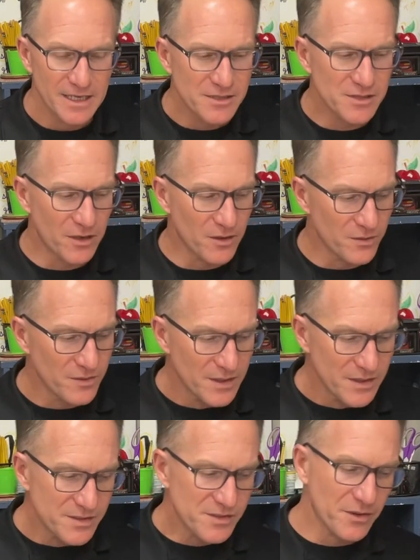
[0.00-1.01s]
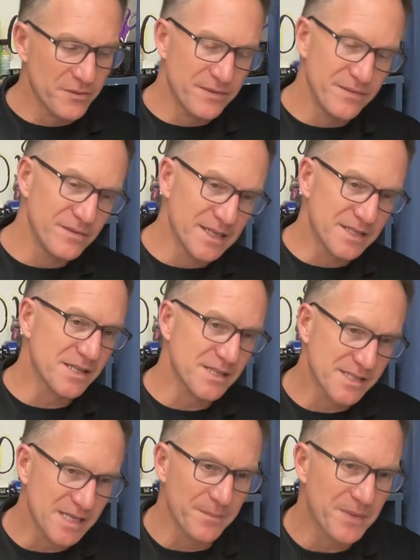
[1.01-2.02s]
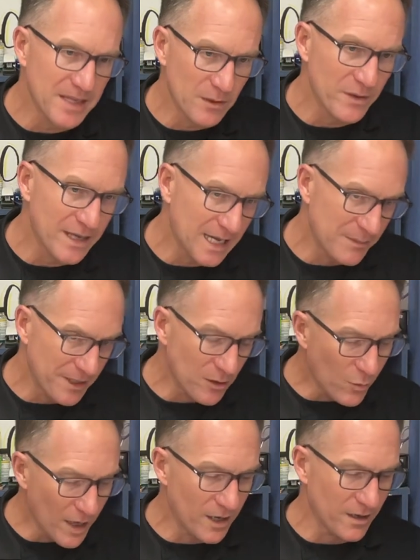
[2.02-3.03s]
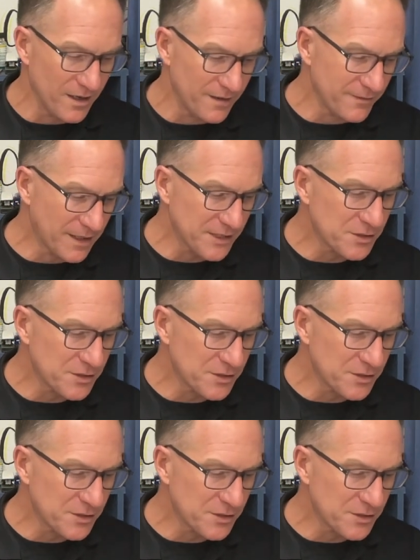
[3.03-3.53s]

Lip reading: So this is something that we got to be aware of, okay?